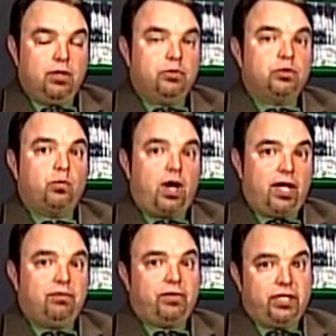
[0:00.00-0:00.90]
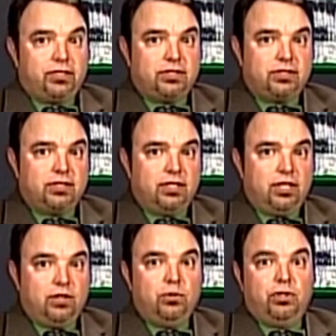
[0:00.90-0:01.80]
was Ron Francis,
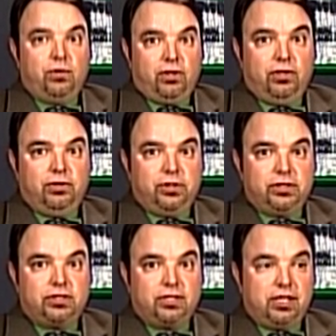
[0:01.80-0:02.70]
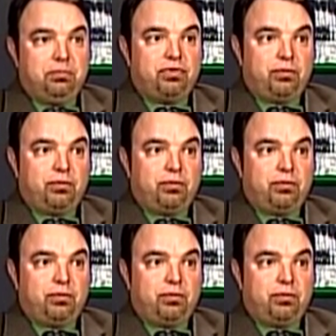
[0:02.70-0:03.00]
who you all know is the